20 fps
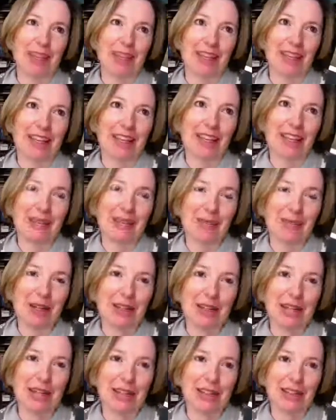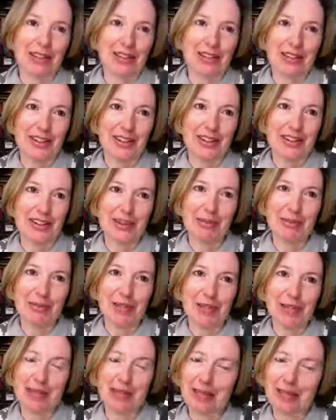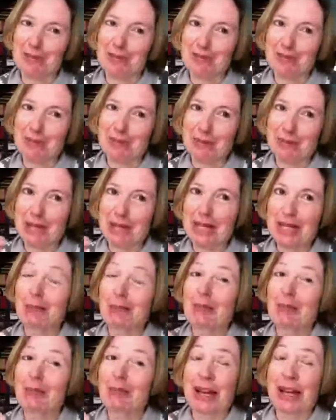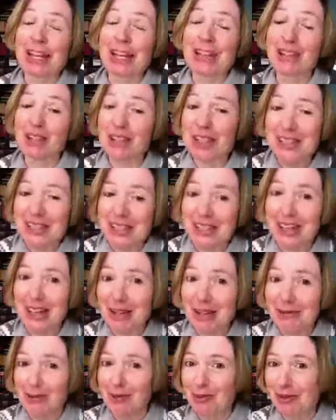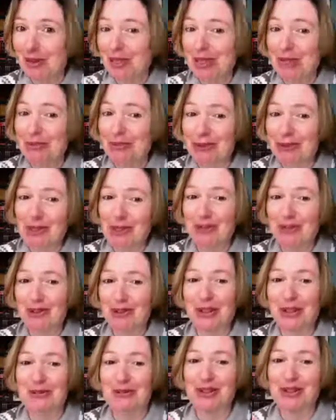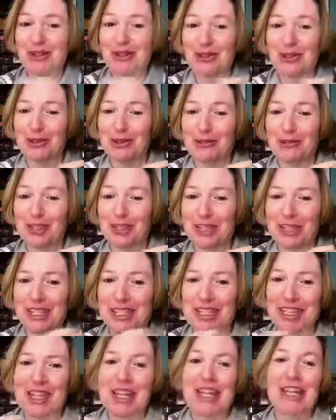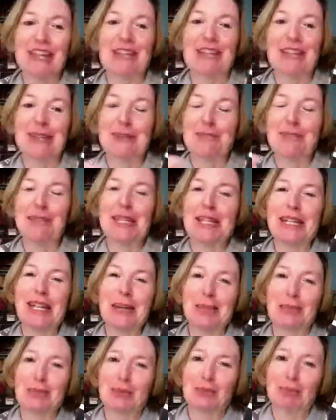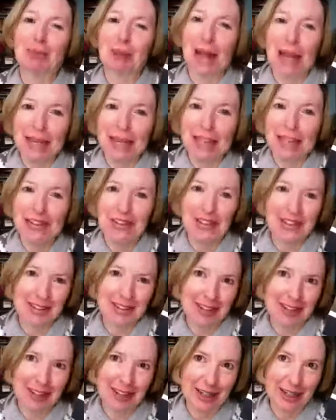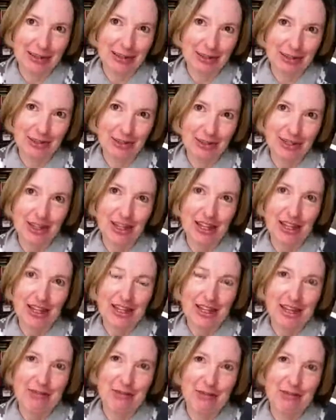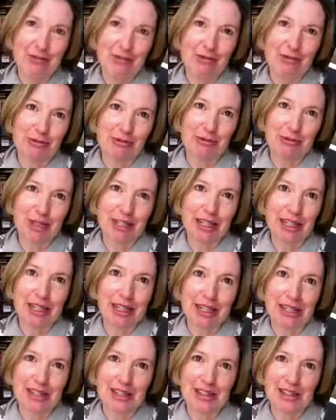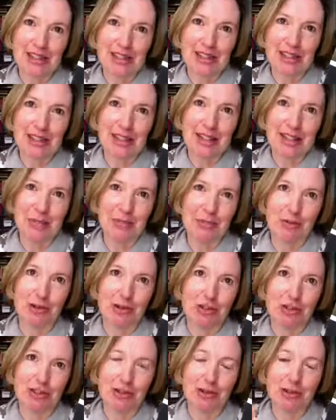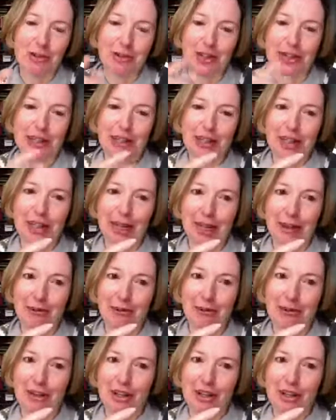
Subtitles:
He realizes there's somebody comes back into his life. I'm not going to spoil it for you for those who haven't read it yet. Somebody comes back into his life and he realizes that his prodigal son life,